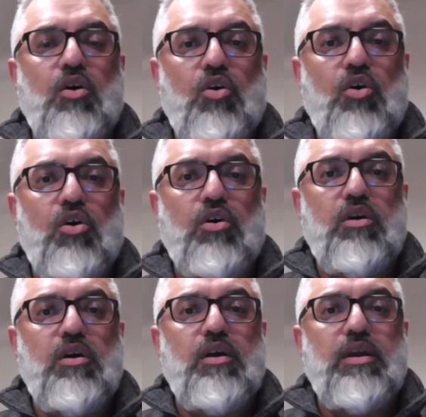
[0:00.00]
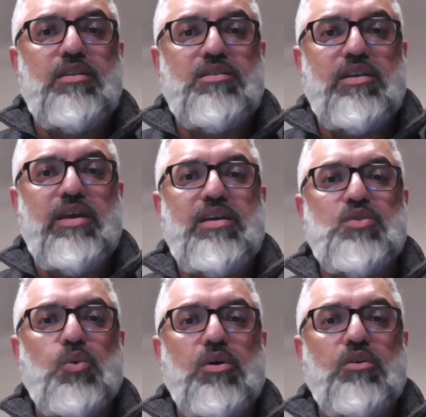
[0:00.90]
or in
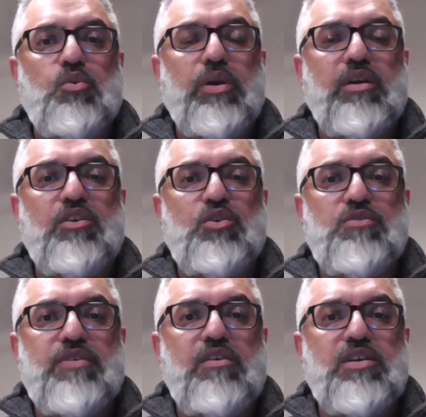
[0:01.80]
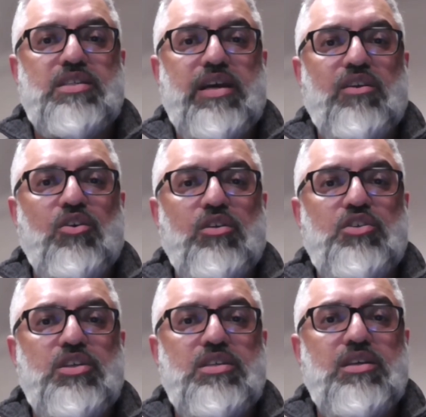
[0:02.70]
today's world we can use various
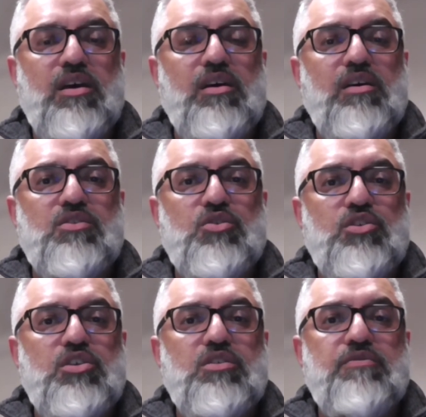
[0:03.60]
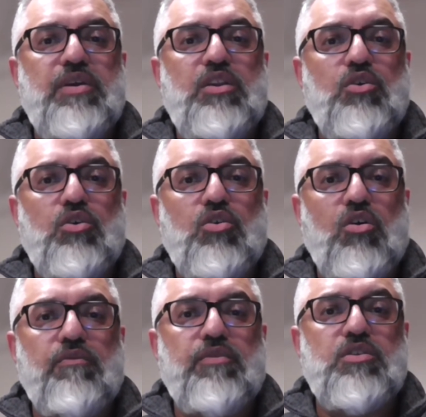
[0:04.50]
technologies such as video
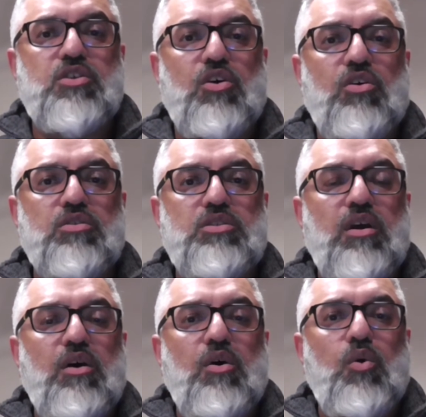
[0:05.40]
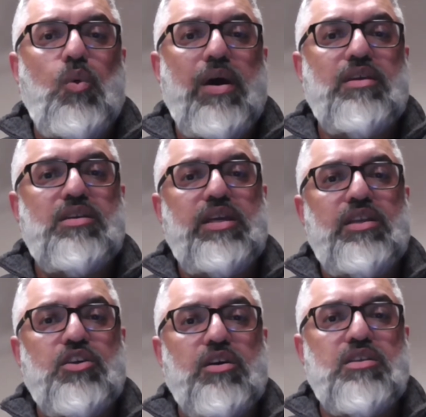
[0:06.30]
conference calls where the
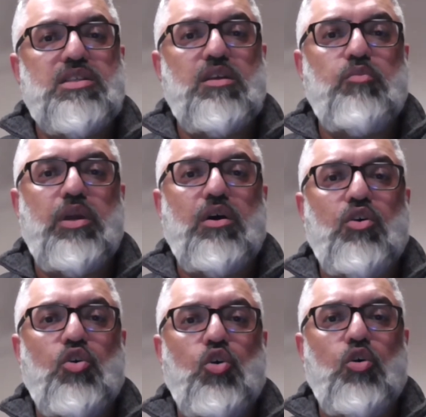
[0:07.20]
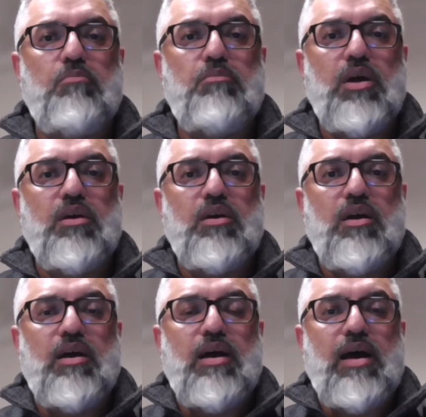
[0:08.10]
teacher can still be at home
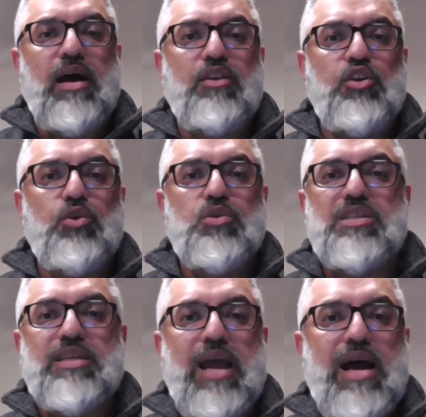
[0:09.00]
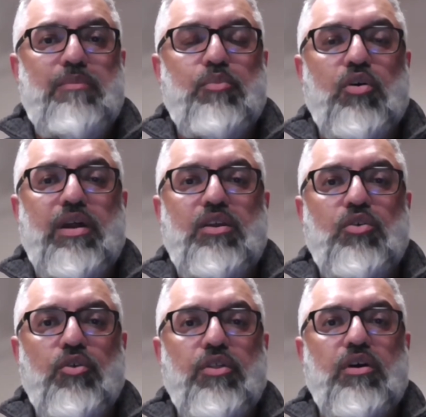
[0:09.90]
and use Skype or any
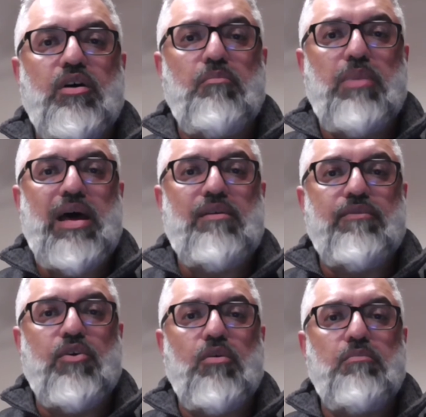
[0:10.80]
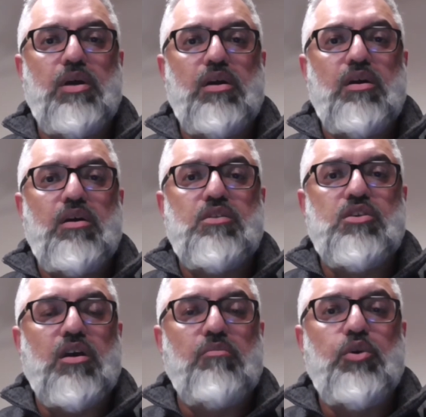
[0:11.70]
other platform to
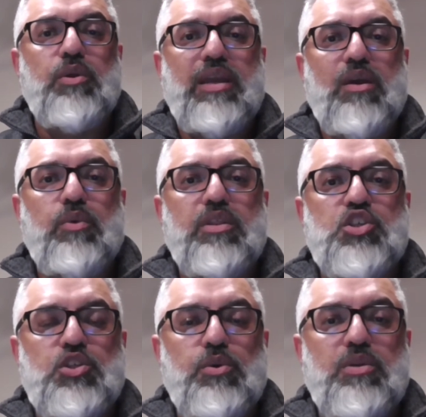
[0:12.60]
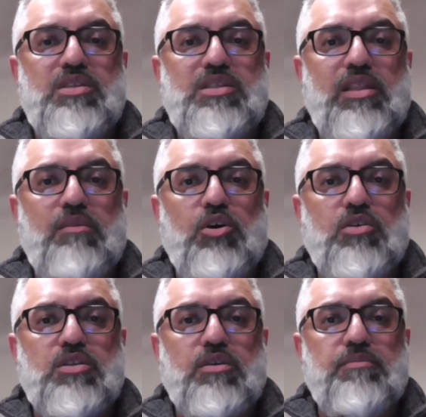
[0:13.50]
communicate with the students in the
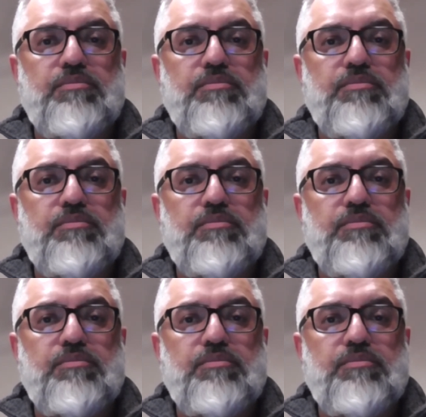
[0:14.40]
mosque.